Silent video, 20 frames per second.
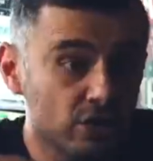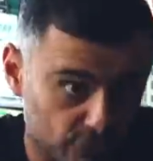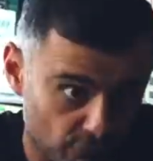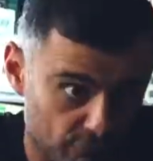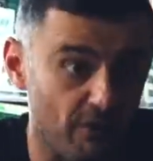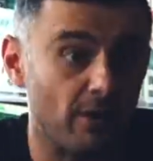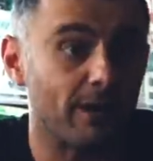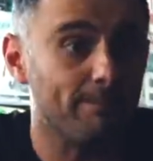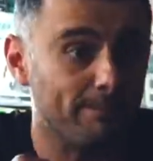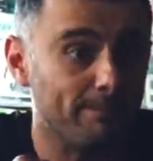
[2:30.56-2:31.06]
So
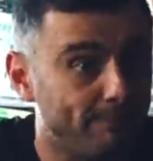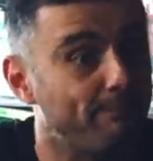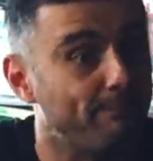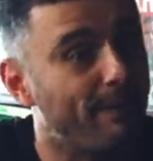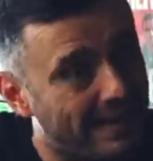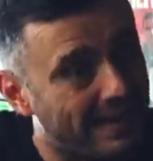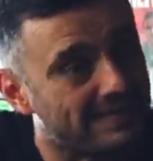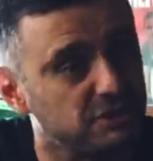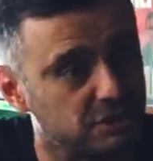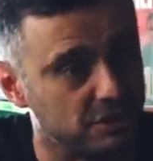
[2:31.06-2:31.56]
fucking be
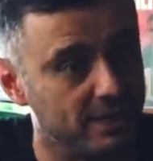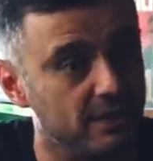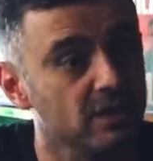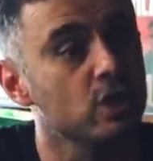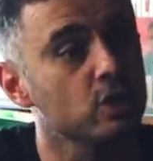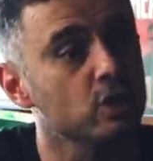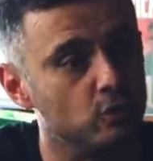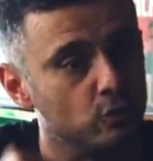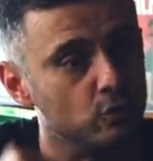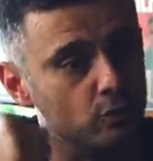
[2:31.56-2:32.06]
patient,
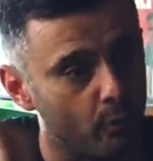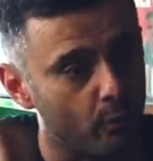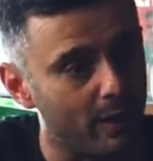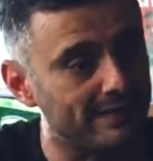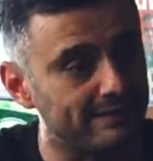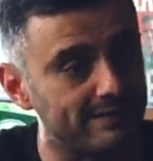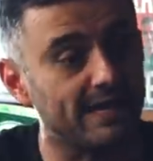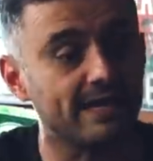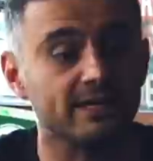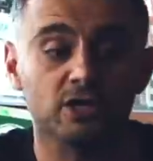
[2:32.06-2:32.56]
do the
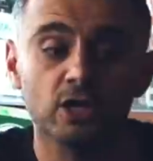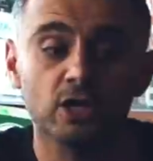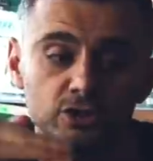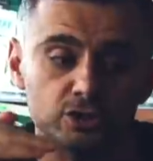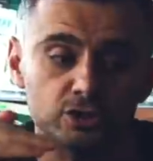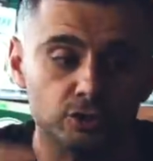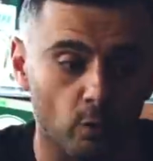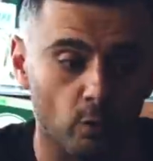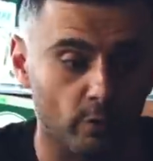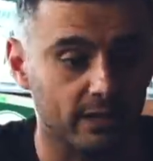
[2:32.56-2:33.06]
right thing.
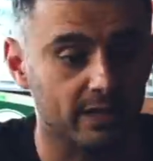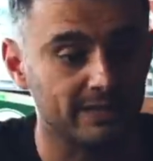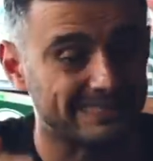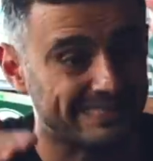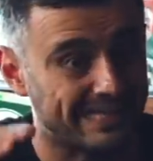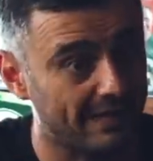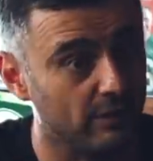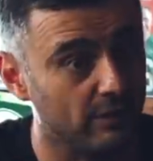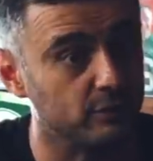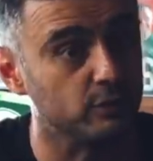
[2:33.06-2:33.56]

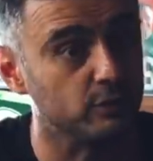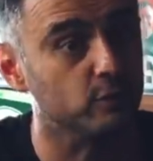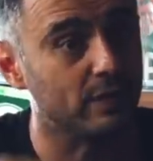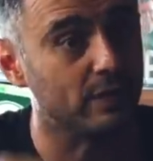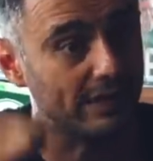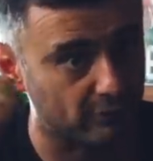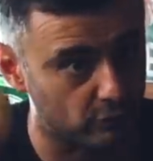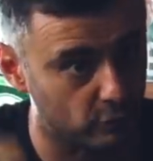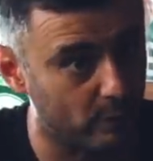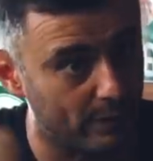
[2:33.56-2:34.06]
Shortcuts kill you,
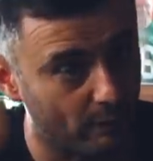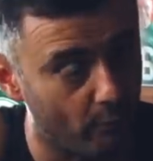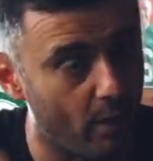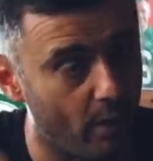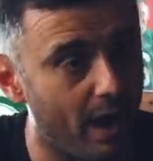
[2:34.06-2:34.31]
like do it